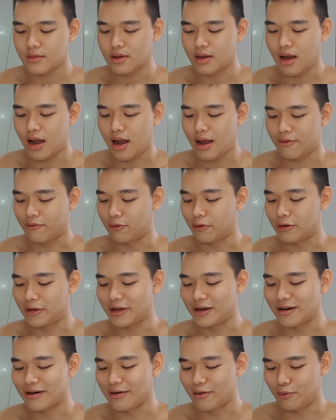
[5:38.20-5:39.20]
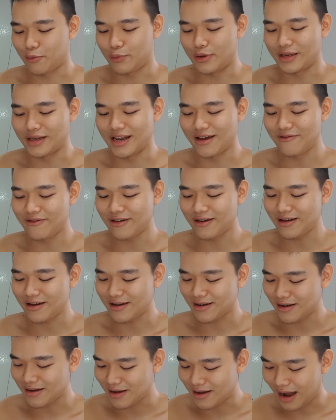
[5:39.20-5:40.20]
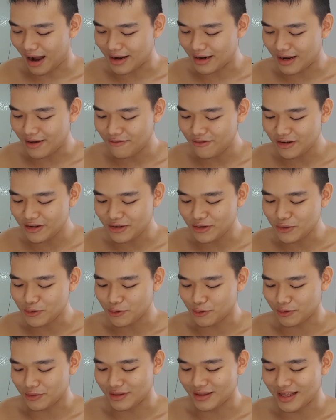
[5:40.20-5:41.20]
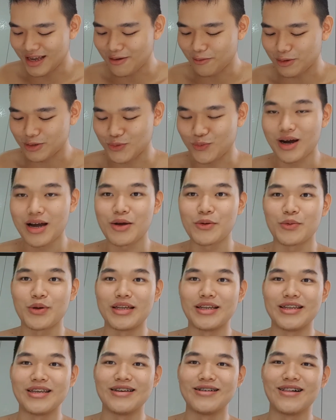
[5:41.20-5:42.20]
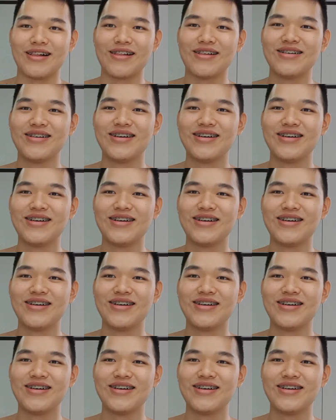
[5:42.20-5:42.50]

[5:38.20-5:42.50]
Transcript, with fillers: I wrote here, we never, I never knew that was why we knew.